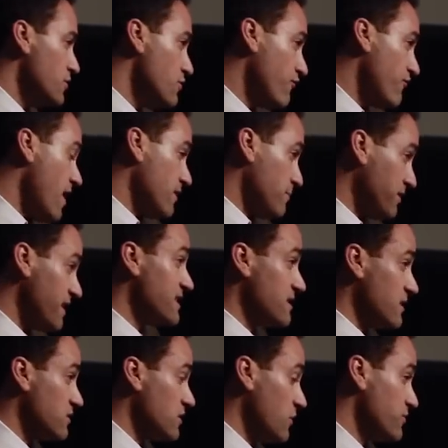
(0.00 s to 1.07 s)
You found a place
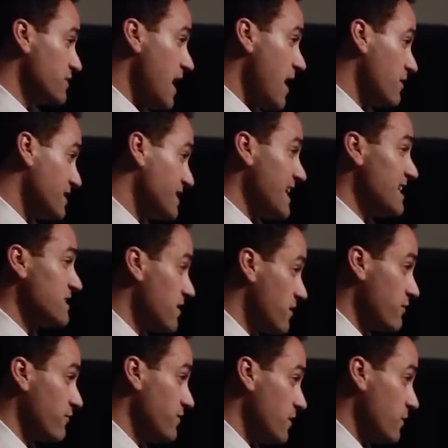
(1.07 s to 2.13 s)
that zones out, it's
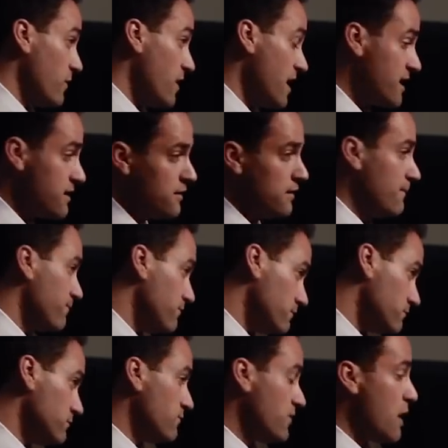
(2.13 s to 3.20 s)
1,800 feet away.
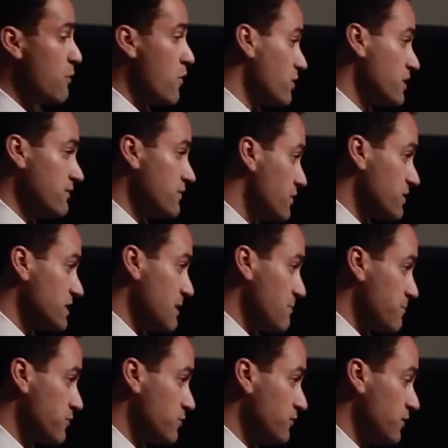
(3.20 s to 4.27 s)
They won't give you the same
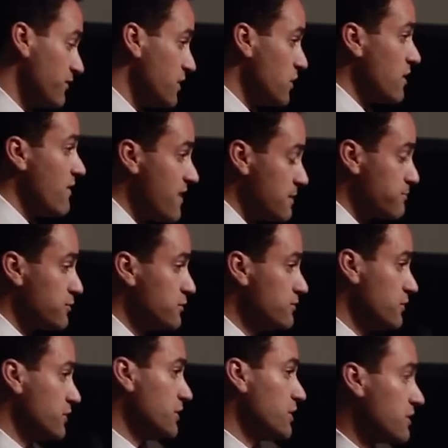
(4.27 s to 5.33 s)
approval. If you don't have that
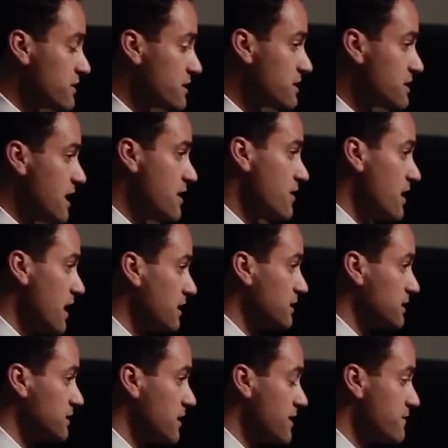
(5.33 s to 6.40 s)
approval and you go to the state, you're not getting
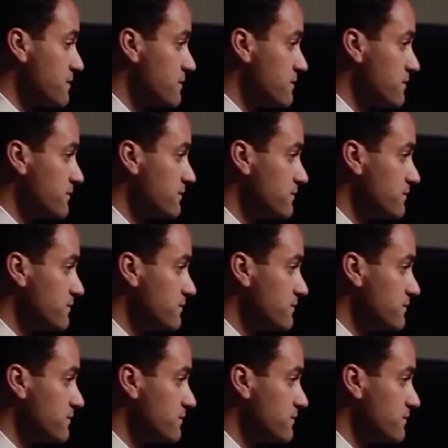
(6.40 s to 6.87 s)
a license.